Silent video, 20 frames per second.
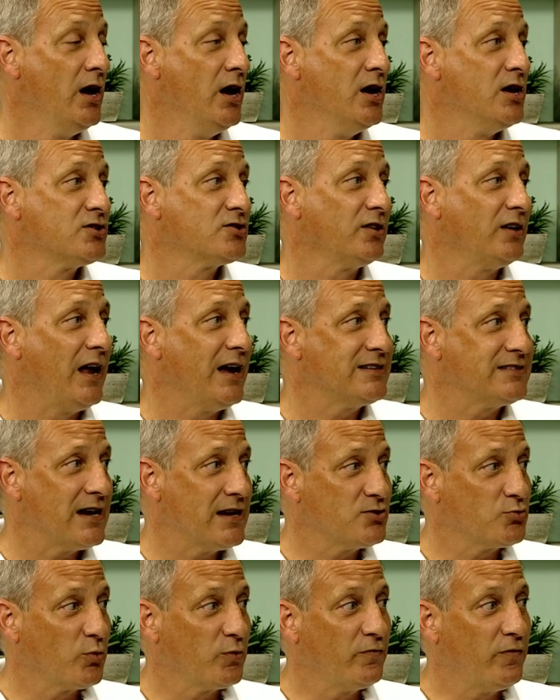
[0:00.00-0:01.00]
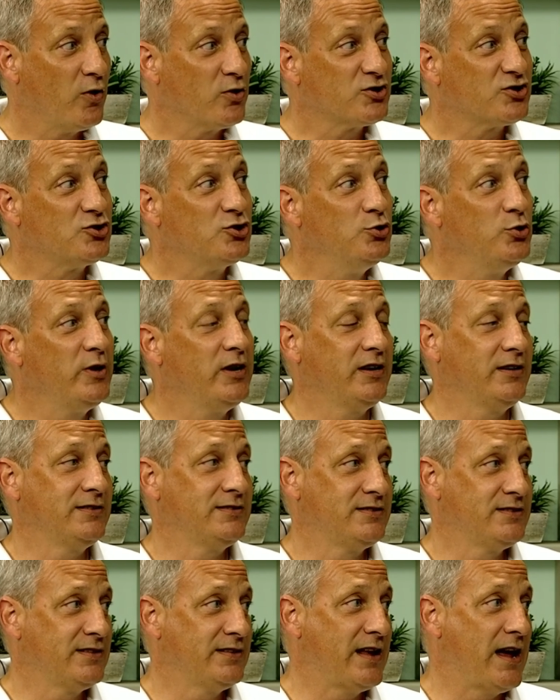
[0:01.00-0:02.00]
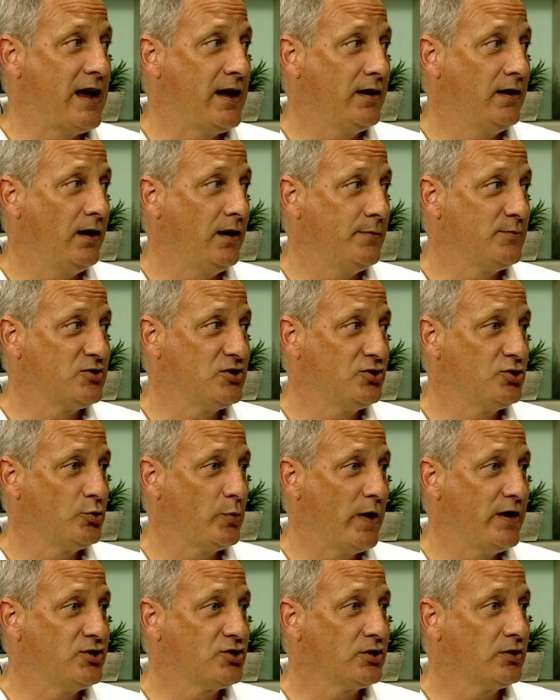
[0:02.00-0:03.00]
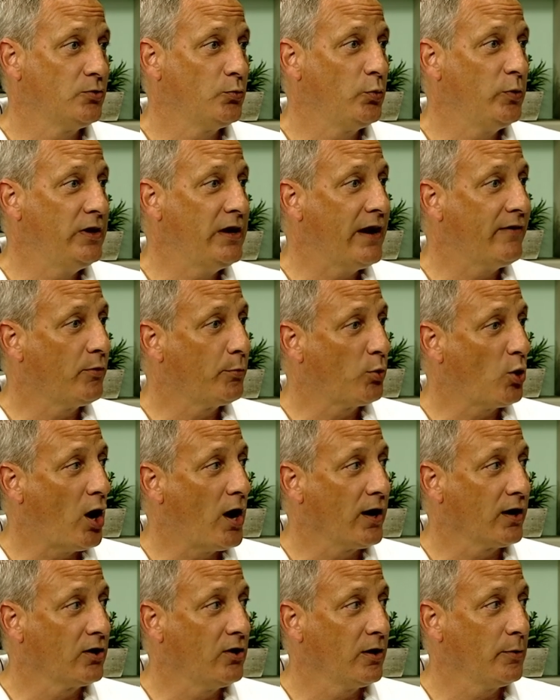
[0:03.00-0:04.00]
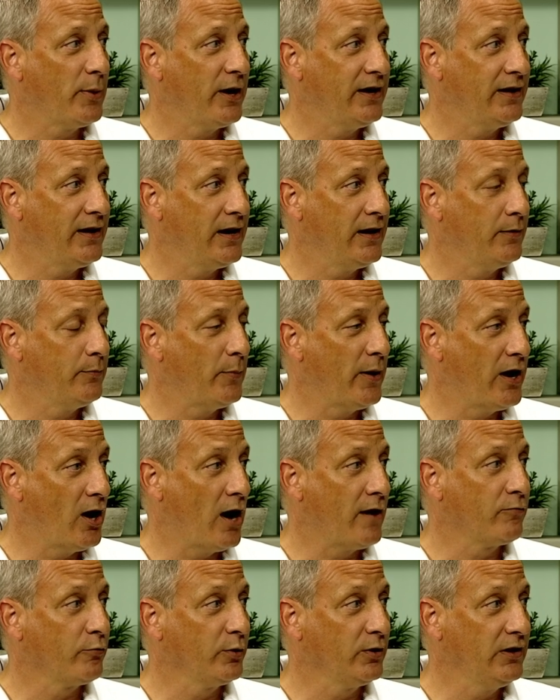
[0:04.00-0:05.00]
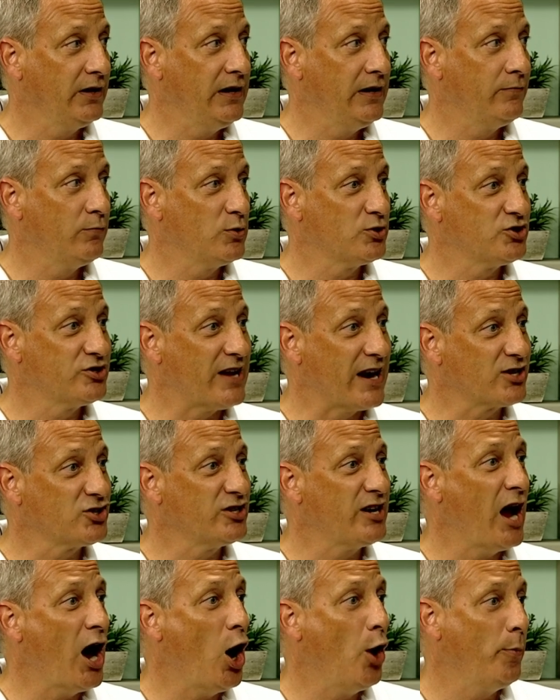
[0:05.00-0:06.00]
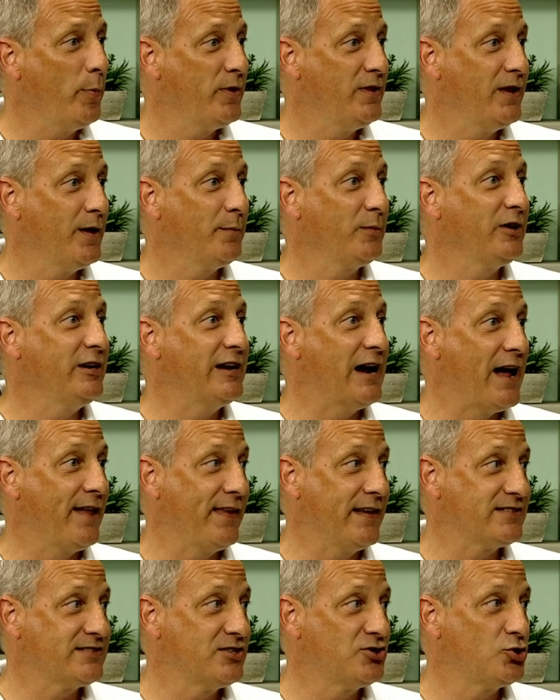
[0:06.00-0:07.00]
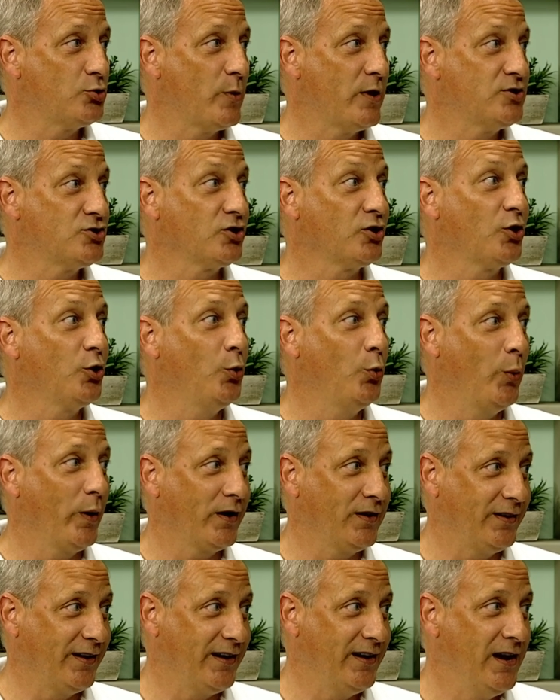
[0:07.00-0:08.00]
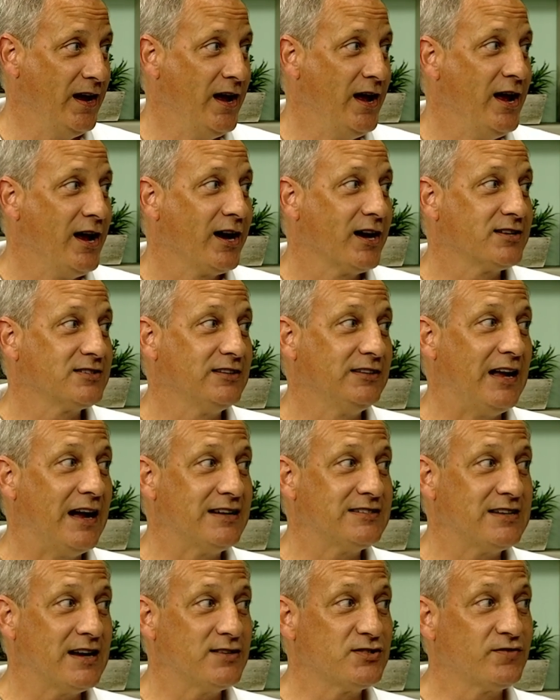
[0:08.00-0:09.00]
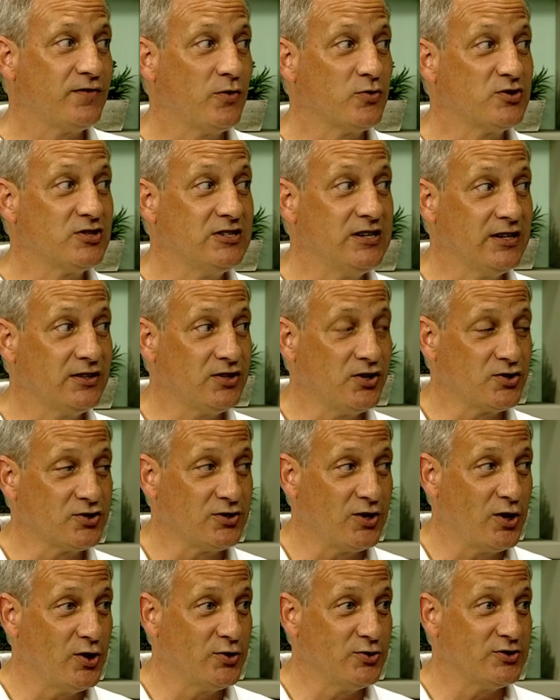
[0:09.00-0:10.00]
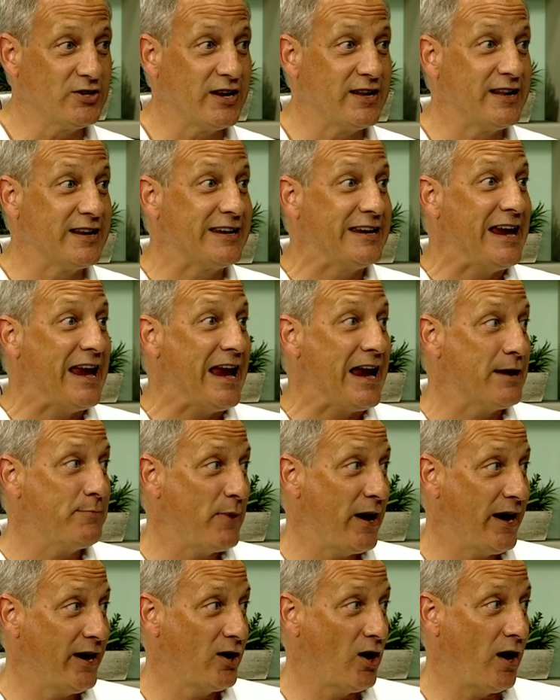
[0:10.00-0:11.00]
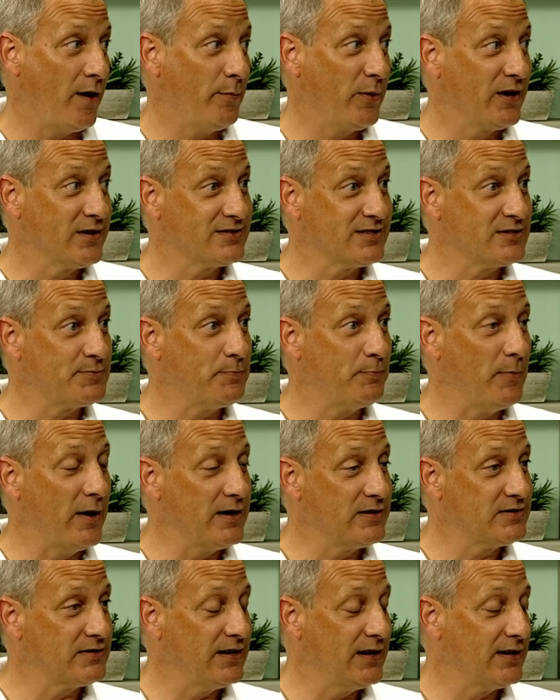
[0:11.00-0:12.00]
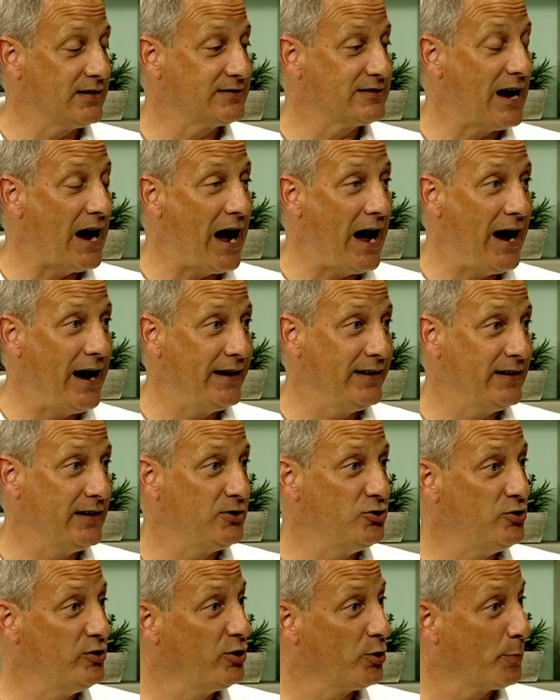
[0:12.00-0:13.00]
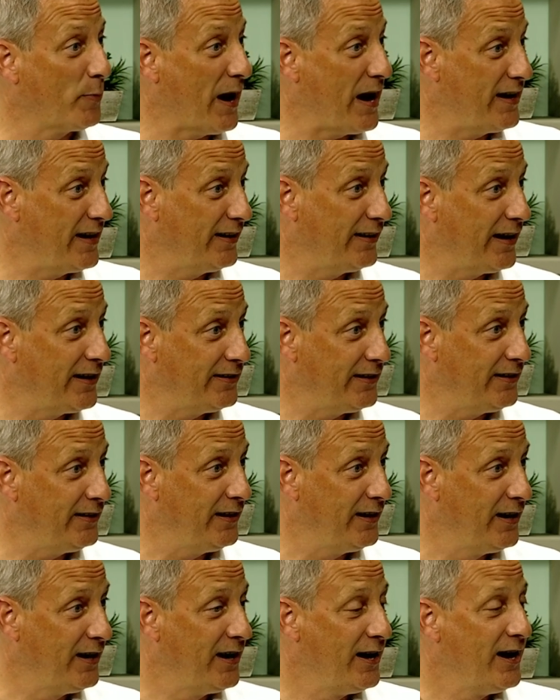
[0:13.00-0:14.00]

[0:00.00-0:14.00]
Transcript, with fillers: So a lot of times when folks do get into that um, situation, we have a product called Payday Payoff Relief, which is actually helping them get out of that situation quickly. Because okay. a lot of times folks get those loans and then can't pay it off because it's it's uh, tied, and you hear payday lending, yeah.